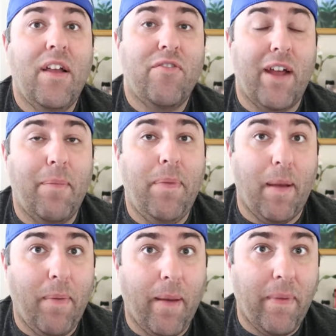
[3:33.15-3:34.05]
trying to
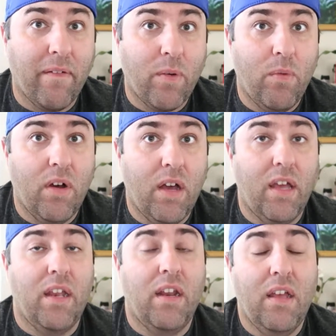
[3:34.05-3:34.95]
pep up
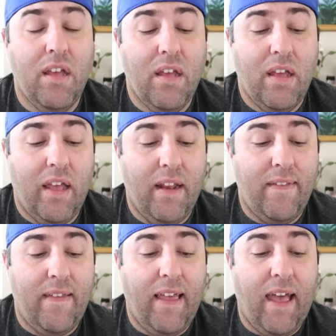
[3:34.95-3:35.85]
everyone
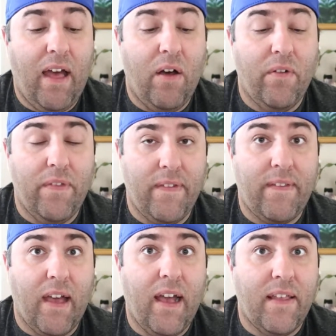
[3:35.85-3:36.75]
and see how
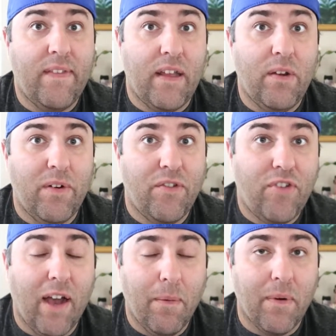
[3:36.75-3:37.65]
this guy is not doing his
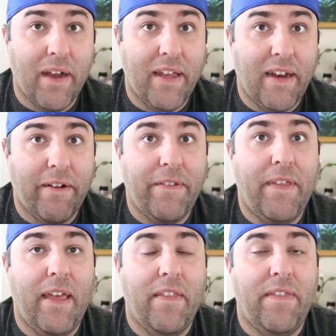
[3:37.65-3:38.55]
job right and
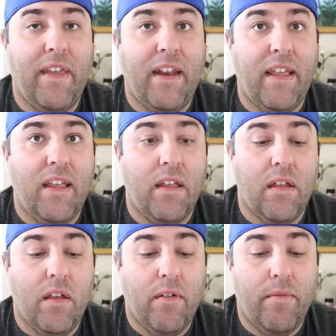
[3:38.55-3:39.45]
everything. Then he,